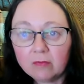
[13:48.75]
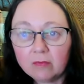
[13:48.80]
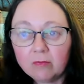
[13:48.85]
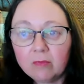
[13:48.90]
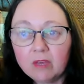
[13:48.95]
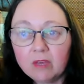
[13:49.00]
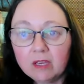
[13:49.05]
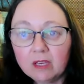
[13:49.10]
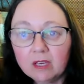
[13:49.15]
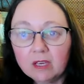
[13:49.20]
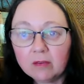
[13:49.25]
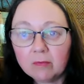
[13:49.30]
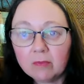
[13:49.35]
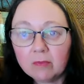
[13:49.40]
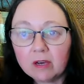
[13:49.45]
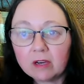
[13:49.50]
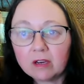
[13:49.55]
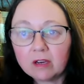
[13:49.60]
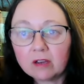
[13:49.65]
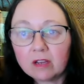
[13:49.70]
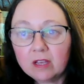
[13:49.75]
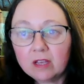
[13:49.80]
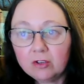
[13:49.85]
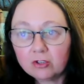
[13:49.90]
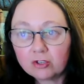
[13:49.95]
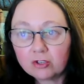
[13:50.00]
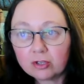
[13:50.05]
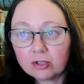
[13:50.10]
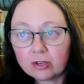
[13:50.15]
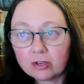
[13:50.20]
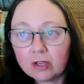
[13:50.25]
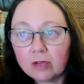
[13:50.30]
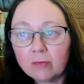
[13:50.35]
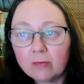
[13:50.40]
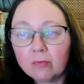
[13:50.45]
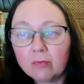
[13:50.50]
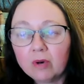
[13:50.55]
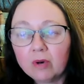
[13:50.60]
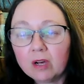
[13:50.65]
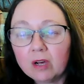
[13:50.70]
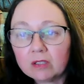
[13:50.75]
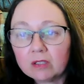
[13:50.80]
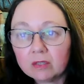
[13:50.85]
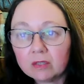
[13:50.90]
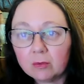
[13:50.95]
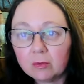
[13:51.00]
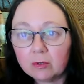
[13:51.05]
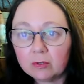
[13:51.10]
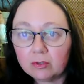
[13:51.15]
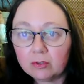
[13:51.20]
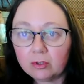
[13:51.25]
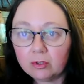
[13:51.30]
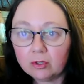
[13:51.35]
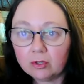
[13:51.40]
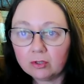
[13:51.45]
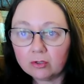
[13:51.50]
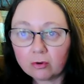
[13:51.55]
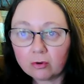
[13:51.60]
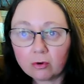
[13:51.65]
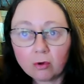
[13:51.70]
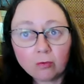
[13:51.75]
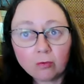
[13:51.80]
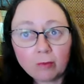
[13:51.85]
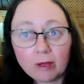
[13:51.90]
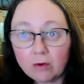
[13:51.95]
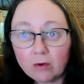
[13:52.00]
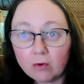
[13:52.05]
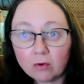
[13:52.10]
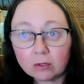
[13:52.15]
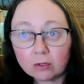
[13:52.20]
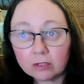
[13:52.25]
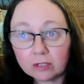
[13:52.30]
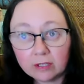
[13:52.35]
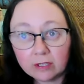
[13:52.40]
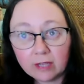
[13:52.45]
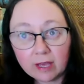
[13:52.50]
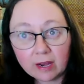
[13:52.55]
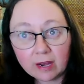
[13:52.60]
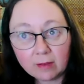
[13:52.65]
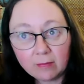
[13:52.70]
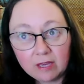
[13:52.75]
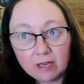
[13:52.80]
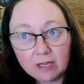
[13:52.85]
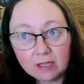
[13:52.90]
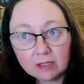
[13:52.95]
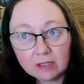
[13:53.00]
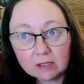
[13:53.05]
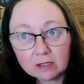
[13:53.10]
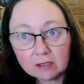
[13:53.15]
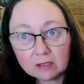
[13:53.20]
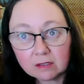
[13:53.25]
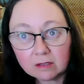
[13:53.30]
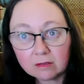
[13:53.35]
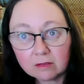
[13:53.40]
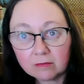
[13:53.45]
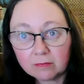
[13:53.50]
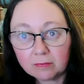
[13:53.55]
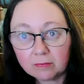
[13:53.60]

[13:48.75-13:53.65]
make him a creature impossible to control by ordinary means.